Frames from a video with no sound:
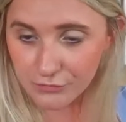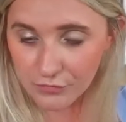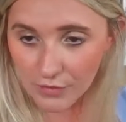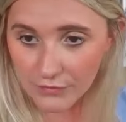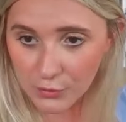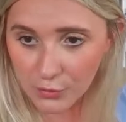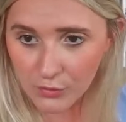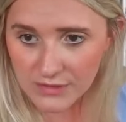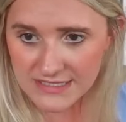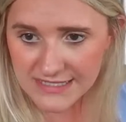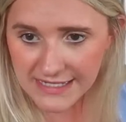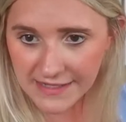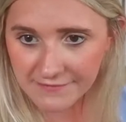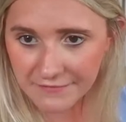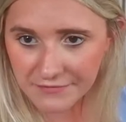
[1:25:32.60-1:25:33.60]
The coolest
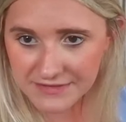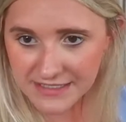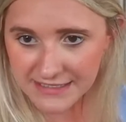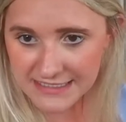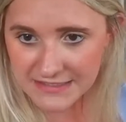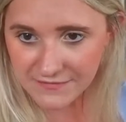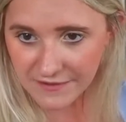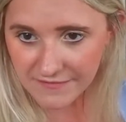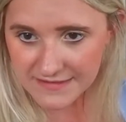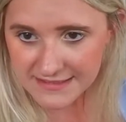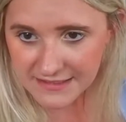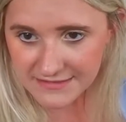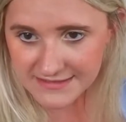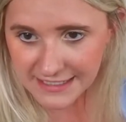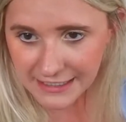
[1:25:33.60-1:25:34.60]
thing I've ever done is fly the
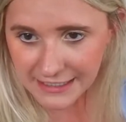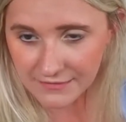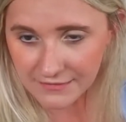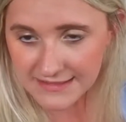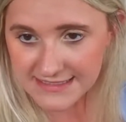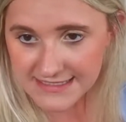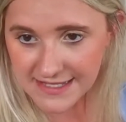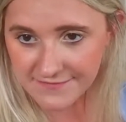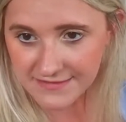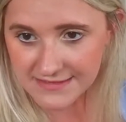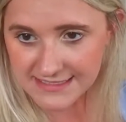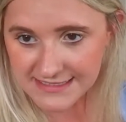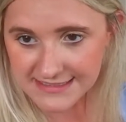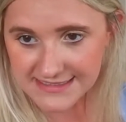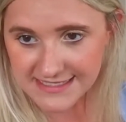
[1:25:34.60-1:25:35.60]
Delta Airlines
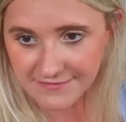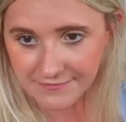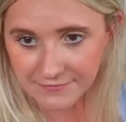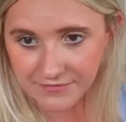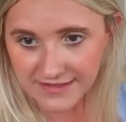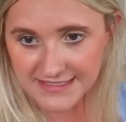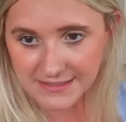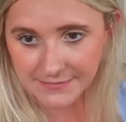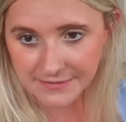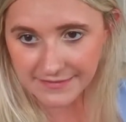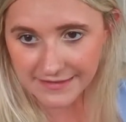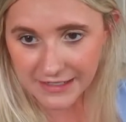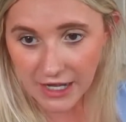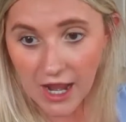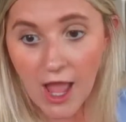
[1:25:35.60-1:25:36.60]
767 flight
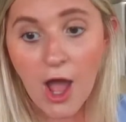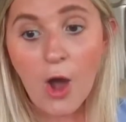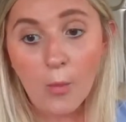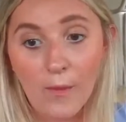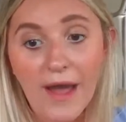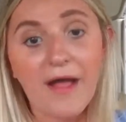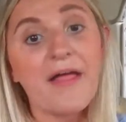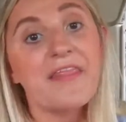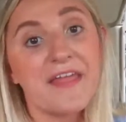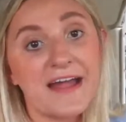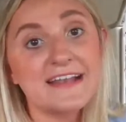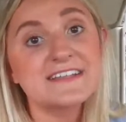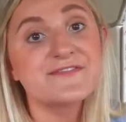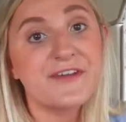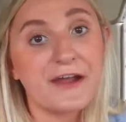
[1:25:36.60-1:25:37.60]
simulator. Well, that
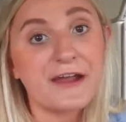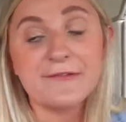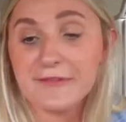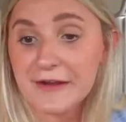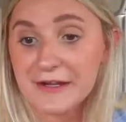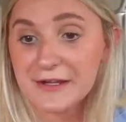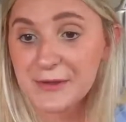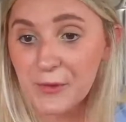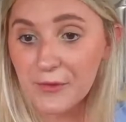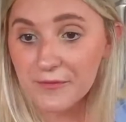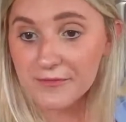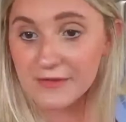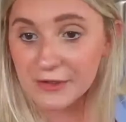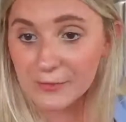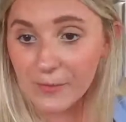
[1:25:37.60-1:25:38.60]
is very, very cool.
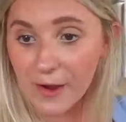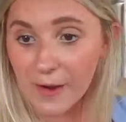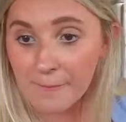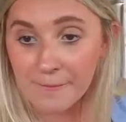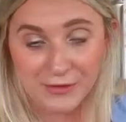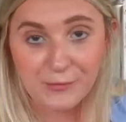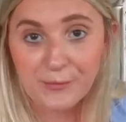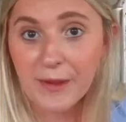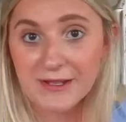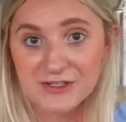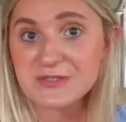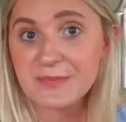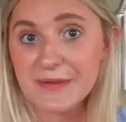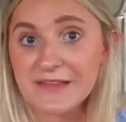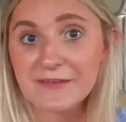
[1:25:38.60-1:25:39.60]
You might
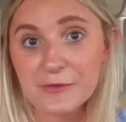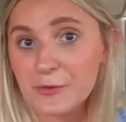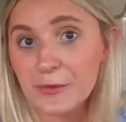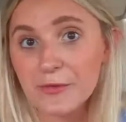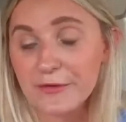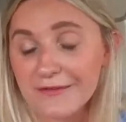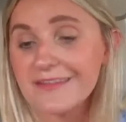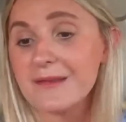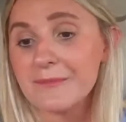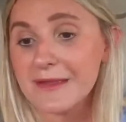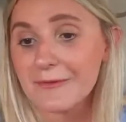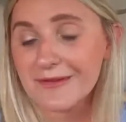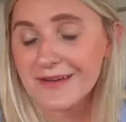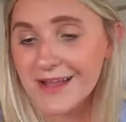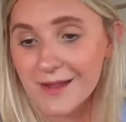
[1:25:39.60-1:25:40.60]
just be a little cooler than me
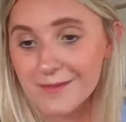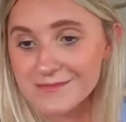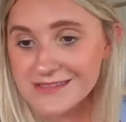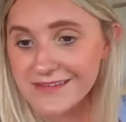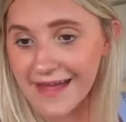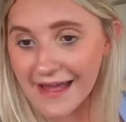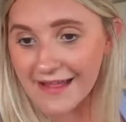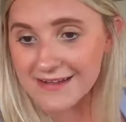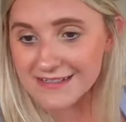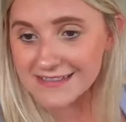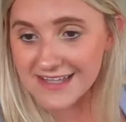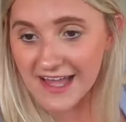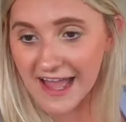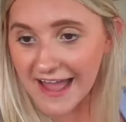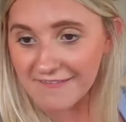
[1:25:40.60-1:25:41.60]
when it comes to that, because
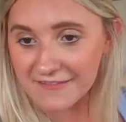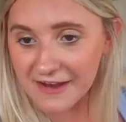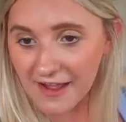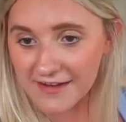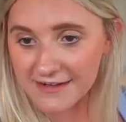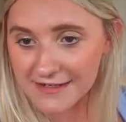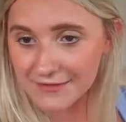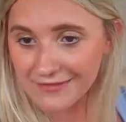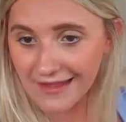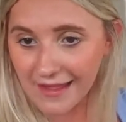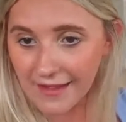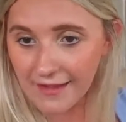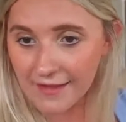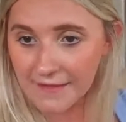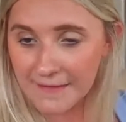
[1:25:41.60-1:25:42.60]
I haven't gotten to do
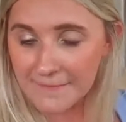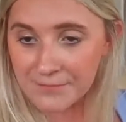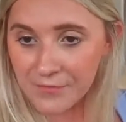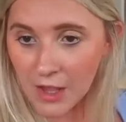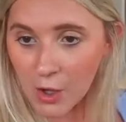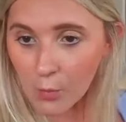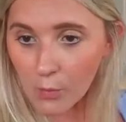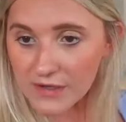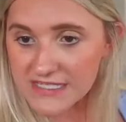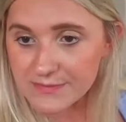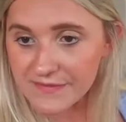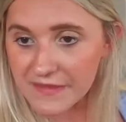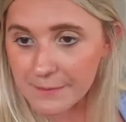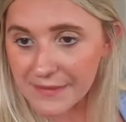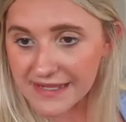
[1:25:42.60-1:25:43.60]
that. What
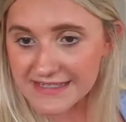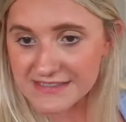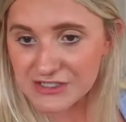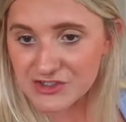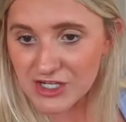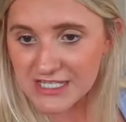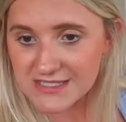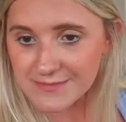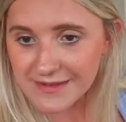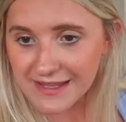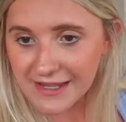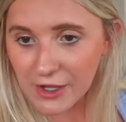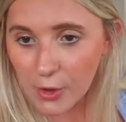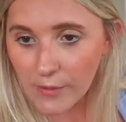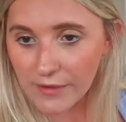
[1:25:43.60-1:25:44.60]
has been the biggest
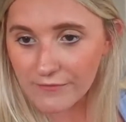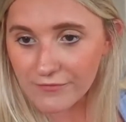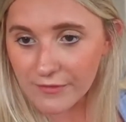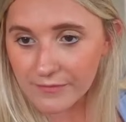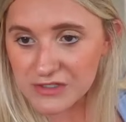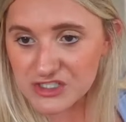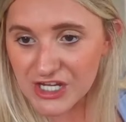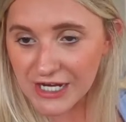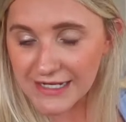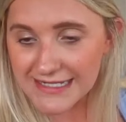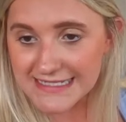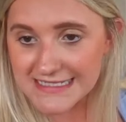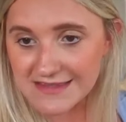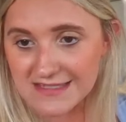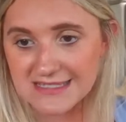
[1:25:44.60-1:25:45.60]
adjustment going from the
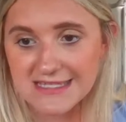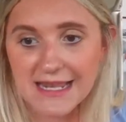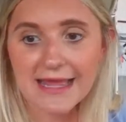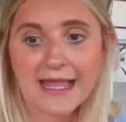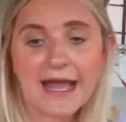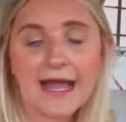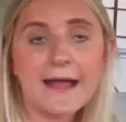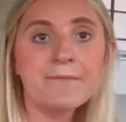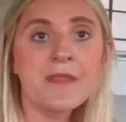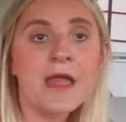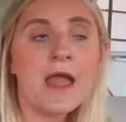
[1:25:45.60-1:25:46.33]
Cherokee to the Seneca?